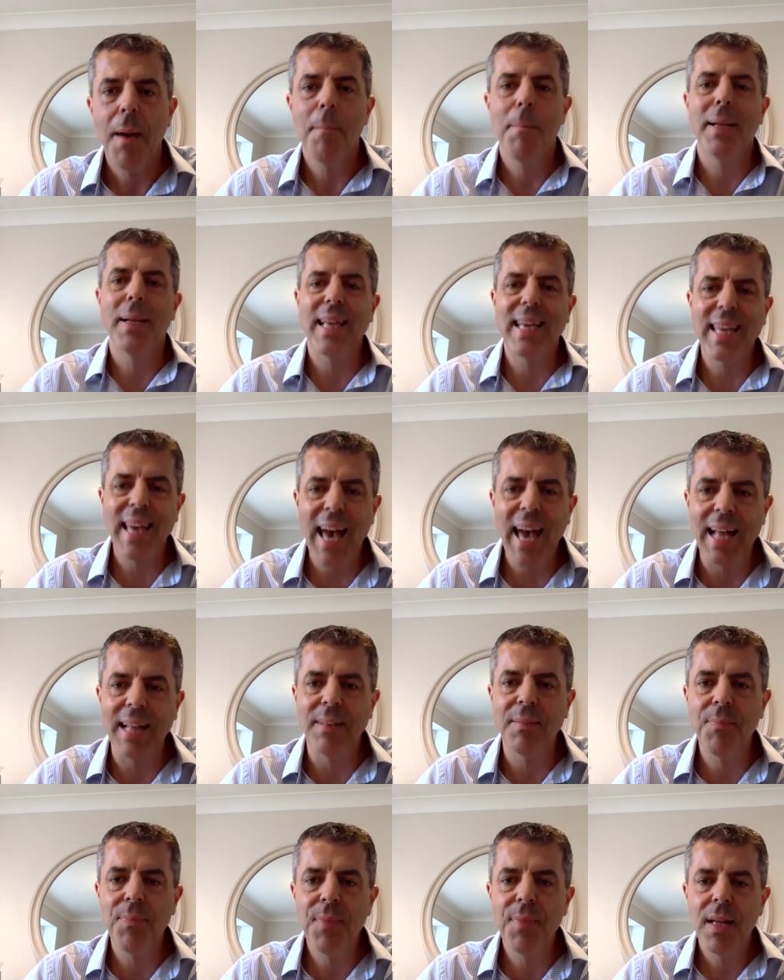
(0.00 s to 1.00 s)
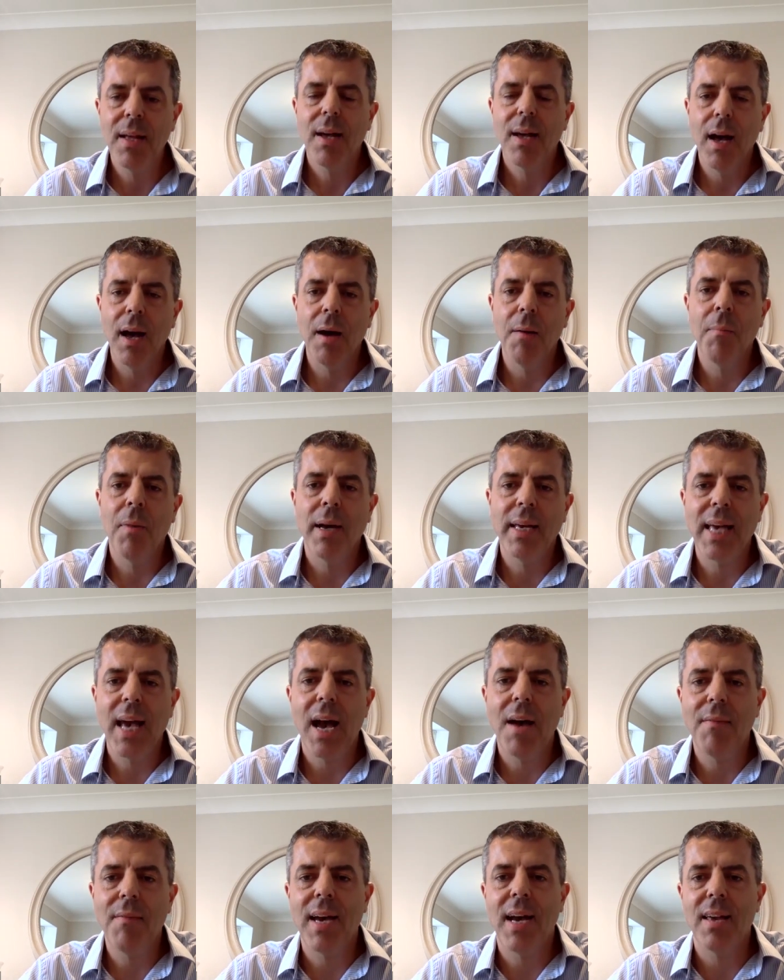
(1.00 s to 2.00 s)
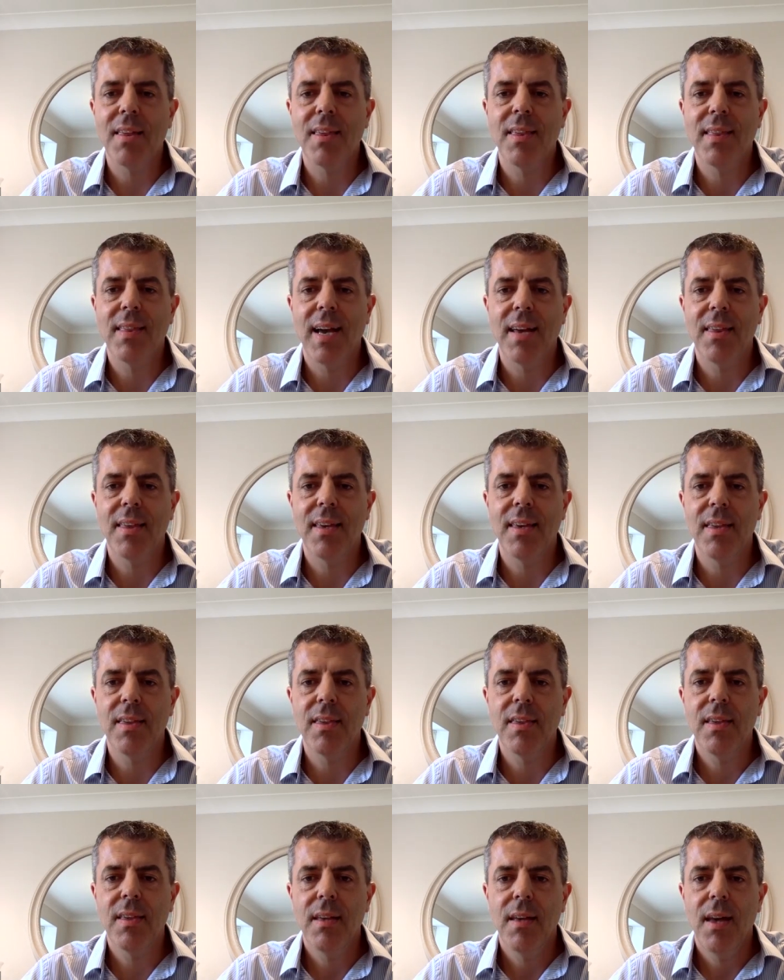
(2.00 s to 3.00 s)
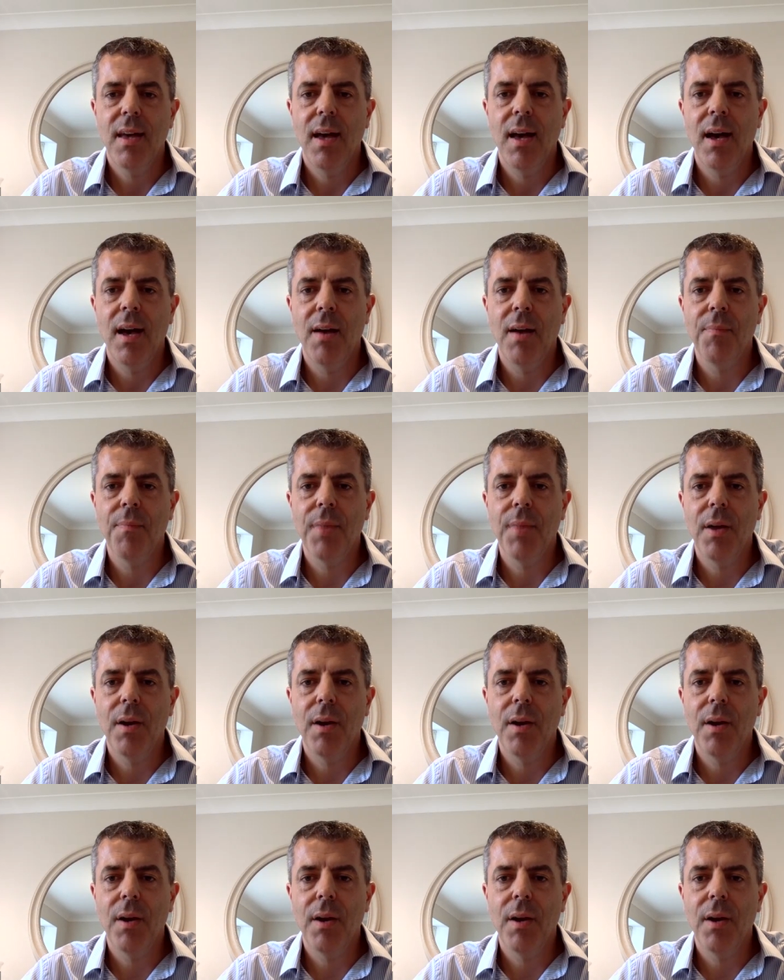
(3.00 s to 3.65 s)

But again, my caveat to that is I